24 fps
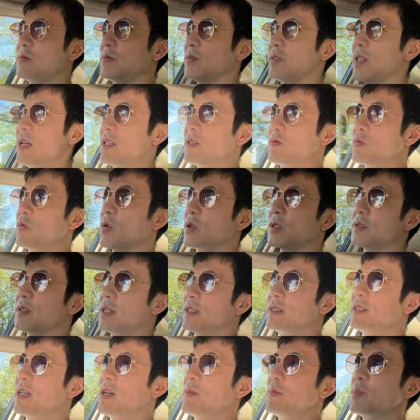that's worked
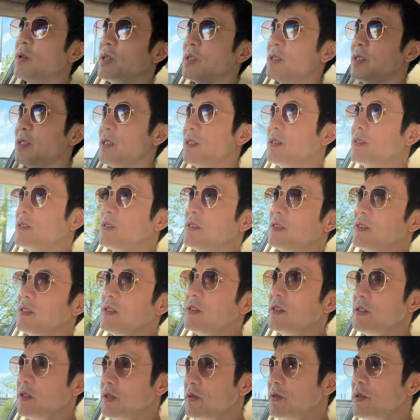like 10 plus years,
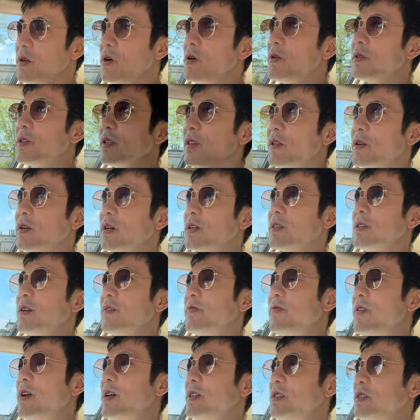you know the look on their
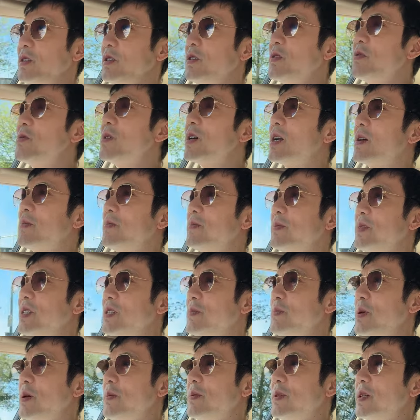face. You know what I'm, these
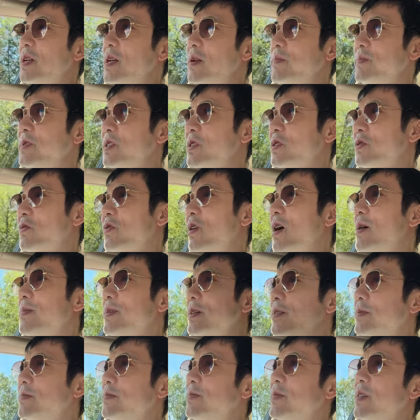people that I'm
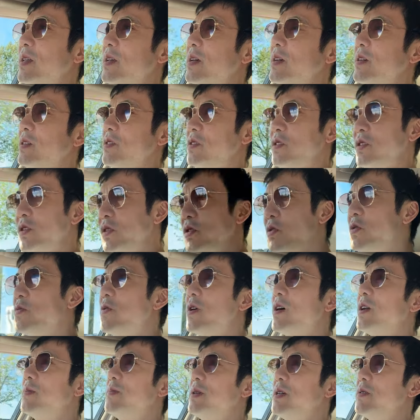describing. Do you
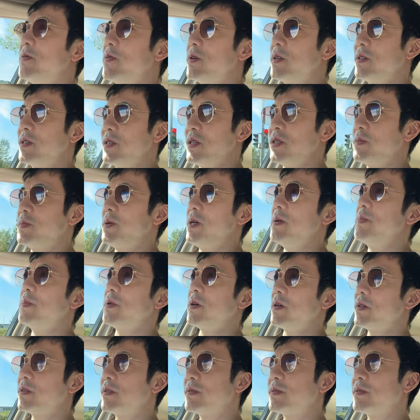want to be one of these people?